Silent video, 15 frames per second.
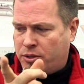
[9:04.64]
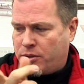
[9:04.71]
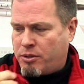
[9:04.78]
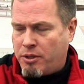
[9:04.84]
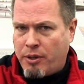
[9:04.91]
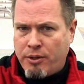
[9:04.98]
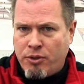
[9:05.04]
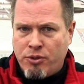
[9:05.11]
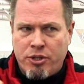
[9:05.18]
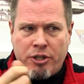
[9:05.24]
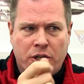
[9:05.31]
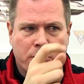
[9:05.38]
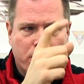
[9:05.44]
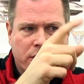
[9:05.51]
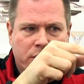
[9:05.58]
This, I used
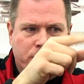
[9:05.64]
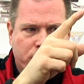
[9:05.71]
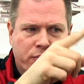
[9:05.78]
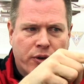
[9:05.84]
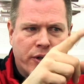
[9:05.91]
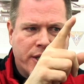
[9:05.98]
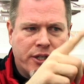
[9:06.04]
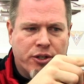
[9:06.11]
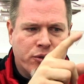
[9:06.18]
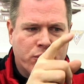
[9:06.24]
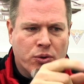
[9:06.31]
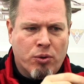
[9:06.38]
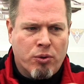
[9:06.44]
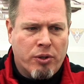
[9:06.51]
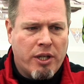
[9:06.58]
the airbrush. It was very
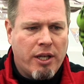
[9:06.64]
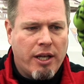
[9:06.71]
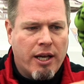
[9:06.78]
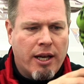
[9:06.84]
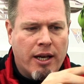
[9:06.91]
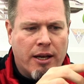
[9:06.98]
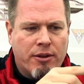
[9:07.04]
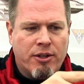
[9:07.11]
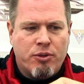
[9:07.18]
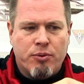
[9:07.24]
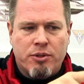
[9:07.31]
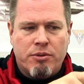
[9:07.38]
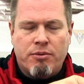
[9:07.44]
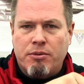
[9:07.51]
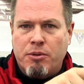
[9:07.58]
controlled. This
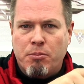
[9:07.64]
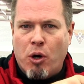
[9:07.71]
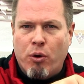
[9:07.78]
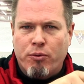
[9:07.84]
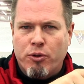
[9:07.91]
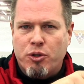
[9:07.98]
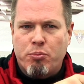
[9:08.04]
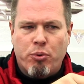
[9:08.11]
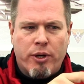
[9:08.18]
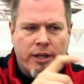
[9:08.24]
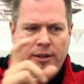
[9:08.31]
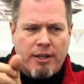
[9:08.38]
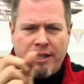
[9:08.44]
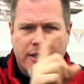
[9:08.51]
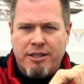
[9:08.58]
was some
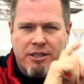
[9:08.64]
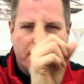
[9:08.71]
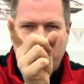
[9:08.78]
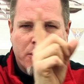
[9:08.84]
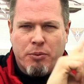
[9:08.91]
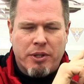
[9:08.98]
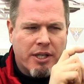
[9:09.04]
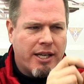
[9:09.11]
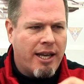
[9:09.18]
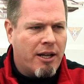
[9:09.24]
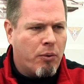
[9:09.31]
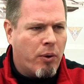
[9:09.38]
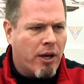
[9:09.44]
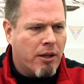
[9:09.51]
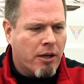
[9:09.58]
overspray. I did something with a
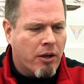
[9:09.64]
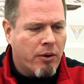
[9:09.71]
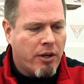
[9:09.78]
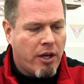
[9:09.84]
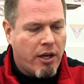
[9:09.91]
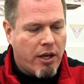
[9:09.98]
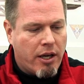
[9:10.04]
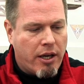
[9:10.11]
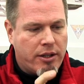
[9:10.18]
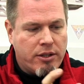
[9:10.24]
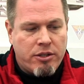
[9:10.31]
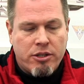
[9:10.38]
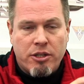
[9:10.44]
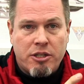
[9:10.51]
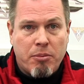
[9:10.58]
can a while ago.
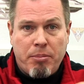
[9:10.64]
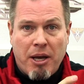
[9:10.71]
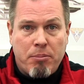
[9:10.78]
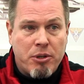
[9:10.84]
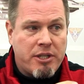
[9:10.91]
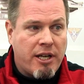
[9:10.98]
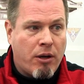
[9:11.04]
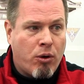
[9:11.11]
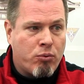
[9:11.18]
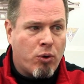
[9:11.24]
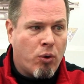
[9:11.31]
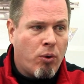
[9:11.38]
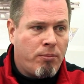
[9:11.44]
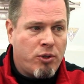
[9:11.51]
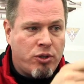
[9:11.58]
This is just a paper towel
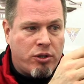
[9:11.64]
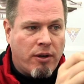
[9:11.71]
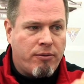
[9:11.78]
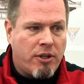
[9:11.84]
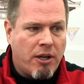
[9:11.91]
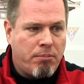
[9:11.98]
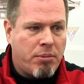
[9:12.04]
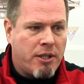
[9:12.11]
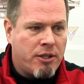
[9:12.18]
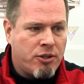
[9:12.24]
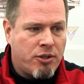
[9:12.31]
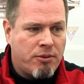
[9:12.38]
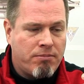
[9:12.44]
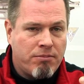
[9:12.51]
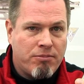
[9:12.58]
roll shoved up in
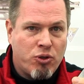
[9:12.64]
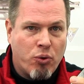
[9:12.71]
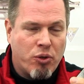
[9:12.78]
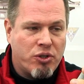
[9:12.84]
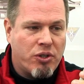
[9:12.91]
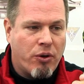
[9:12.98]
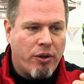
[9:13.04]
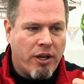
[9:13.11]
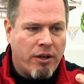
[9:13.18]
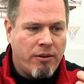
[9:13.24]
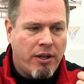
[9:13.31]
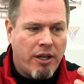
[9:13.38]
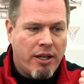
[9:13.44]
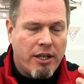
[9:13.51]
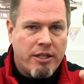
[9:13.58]
his torso there,
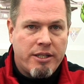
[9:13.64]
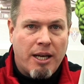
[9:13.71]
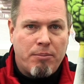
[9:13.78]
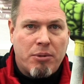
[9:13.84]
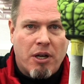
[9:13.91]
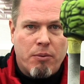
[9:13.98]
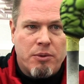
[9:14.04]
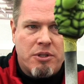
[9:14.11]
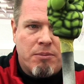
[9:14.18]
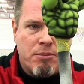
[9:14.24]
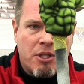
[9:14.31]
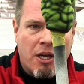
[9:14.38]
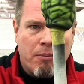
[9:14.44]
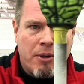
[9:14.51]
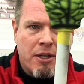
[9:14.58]
taped on with some
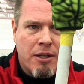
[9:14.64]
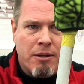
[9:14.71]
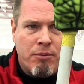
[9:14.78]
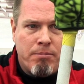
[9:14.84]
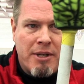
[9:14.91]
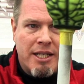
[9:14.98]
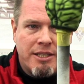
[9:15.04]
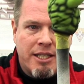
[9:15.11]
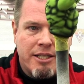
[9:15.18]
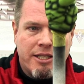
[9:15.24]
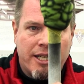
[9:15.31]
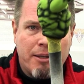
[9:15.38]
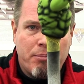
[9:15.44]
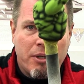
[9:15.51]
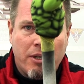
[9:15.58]
Tamiya masking
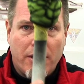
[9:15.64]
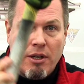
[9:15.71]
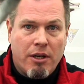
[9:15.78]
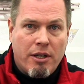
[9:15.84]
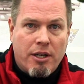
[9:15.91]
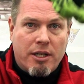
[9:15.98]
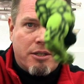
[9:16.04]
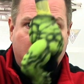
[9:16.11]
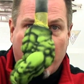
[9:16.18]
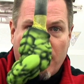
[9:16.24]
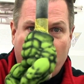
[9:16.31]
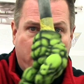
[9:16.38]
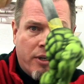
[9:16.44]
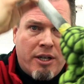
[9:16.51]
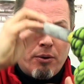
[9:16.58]
tape. And it's not
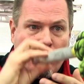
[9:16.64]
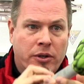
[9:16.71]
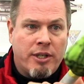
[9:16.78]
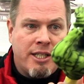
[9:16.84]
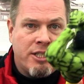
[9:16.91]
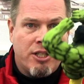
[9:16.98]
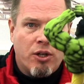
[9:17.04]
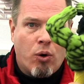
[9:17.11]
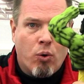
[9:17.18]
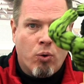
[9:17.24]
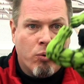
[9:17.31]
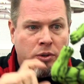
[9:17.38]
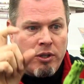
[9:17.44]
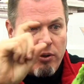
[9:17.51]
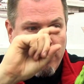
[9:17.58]
going anywhere. Easy to
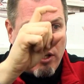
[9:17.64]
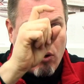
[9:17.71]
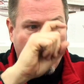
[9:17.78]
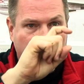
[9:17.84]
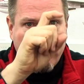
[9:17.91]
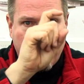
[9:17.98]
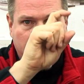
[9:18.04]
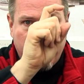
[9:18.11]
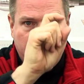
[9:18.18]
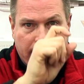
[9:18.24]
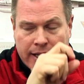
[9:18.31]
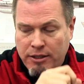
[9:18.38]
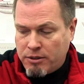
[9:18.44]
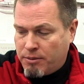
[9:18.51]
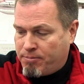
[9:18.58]
hold. You can hold it at any
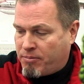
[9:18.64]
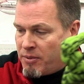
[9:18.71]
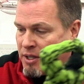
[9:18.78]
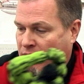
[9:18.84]
angle.